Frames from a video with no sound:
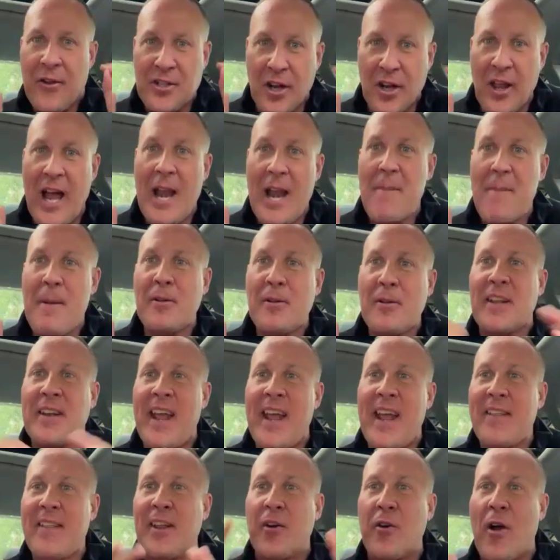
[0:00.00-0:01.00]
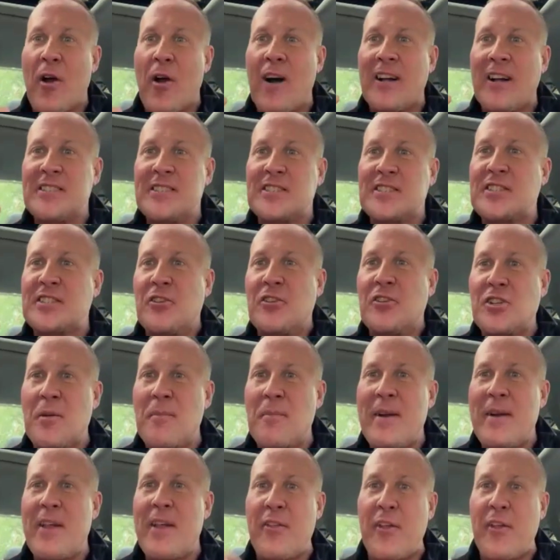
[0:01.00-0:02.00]
There's a lot of people today that are on
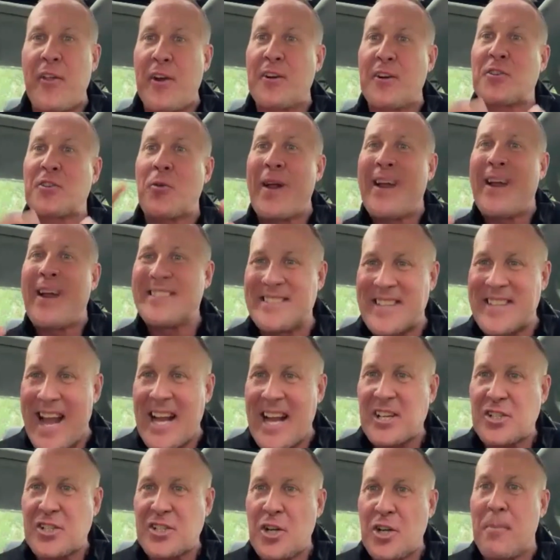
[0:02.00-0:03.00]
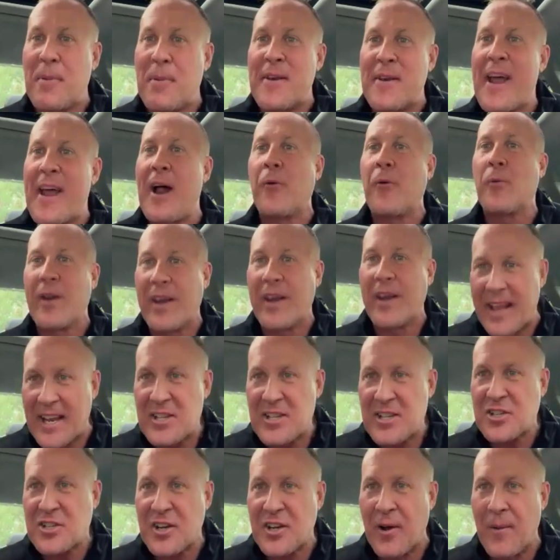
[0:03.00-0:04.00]
social media that are transactional, but not
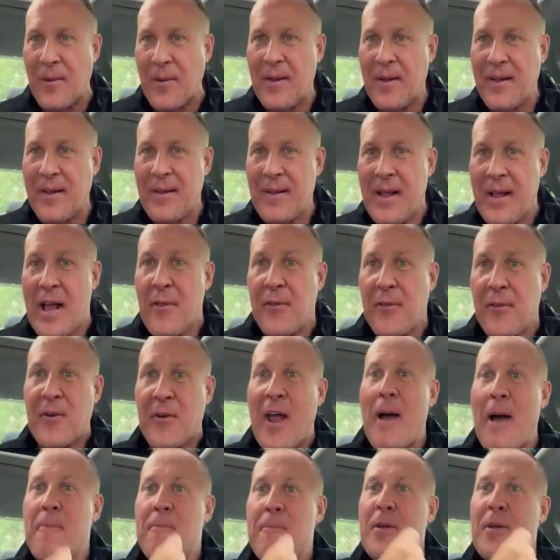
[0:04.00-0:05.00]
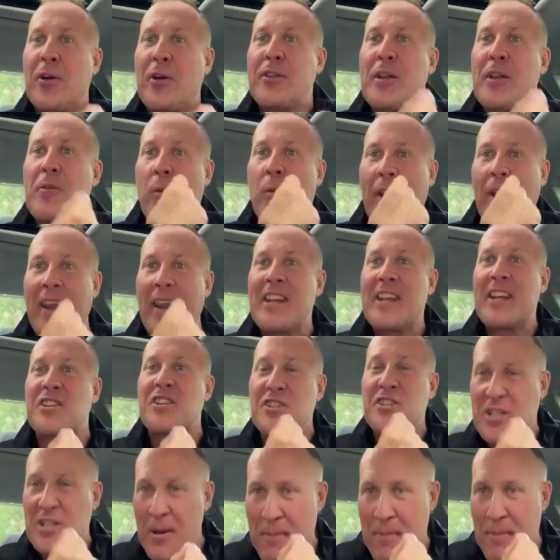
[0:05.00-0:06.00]
relational. They're not building
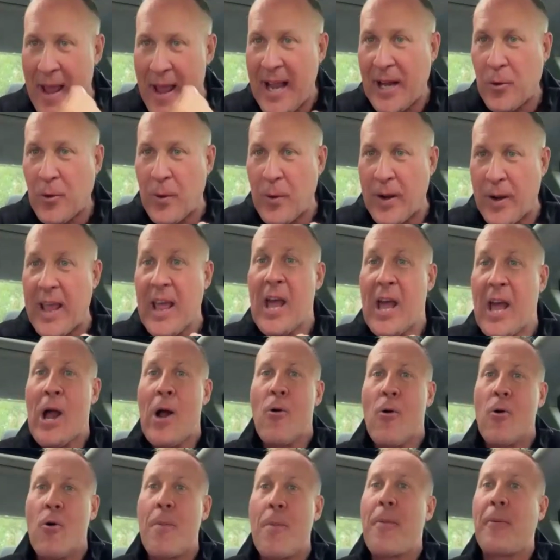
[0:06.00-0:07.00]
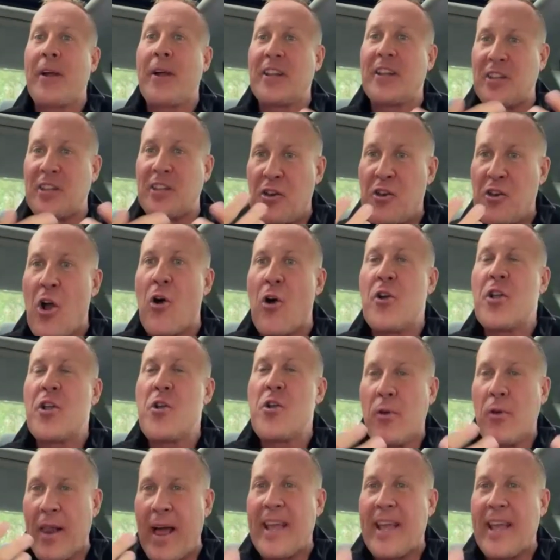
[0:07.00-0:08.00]
relationship equity where people get to know
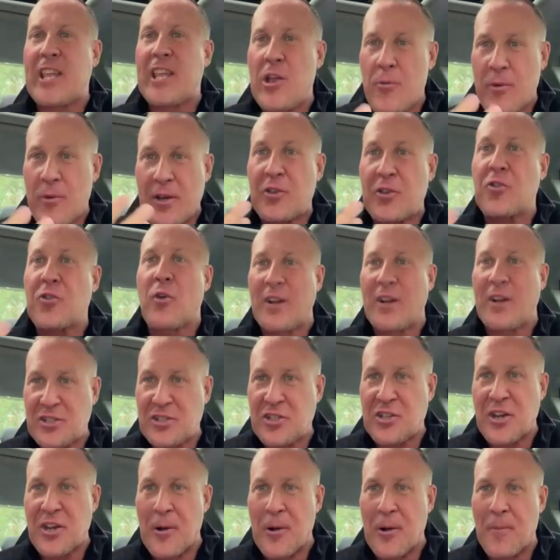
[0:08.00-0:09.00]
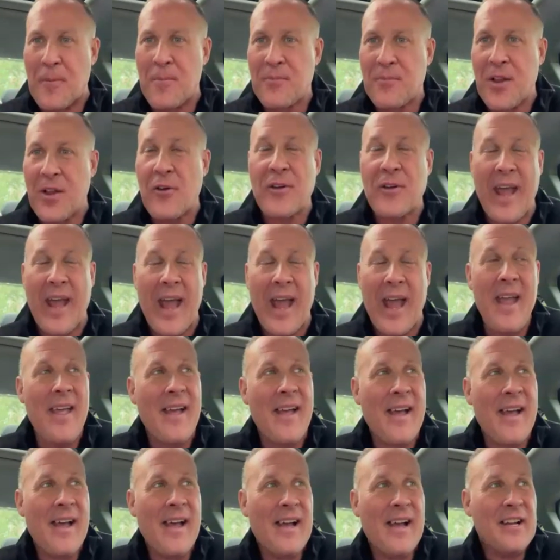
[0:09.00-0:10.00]
you, like you, and trust you.
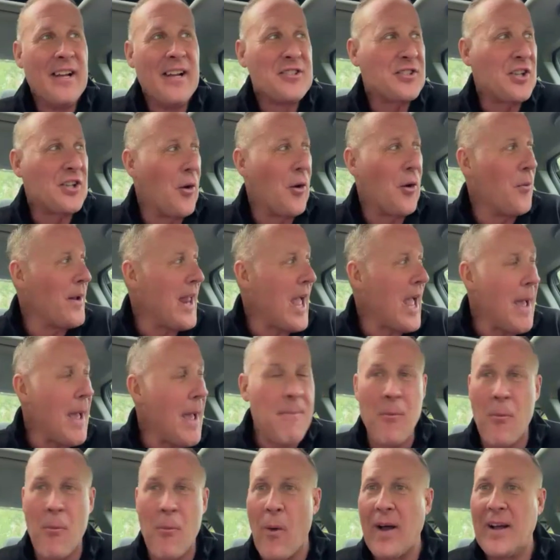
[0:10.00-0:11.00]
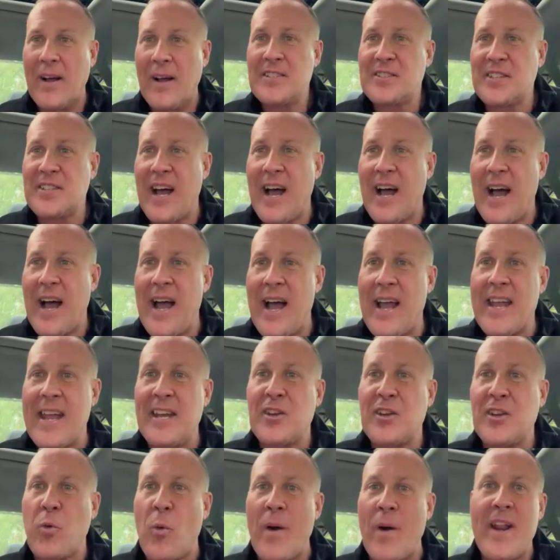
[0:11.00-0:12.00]
Okay. So what happened was uh,
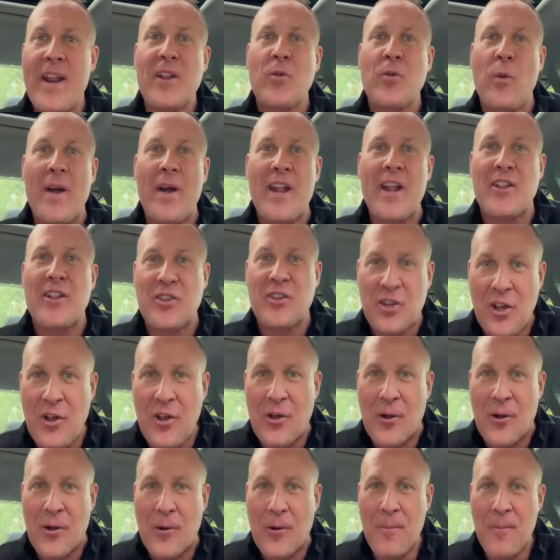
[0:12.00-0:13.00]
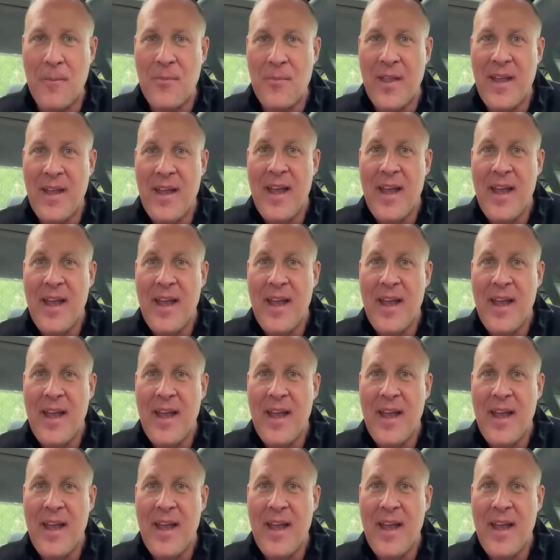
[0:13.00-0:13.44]
in 2022,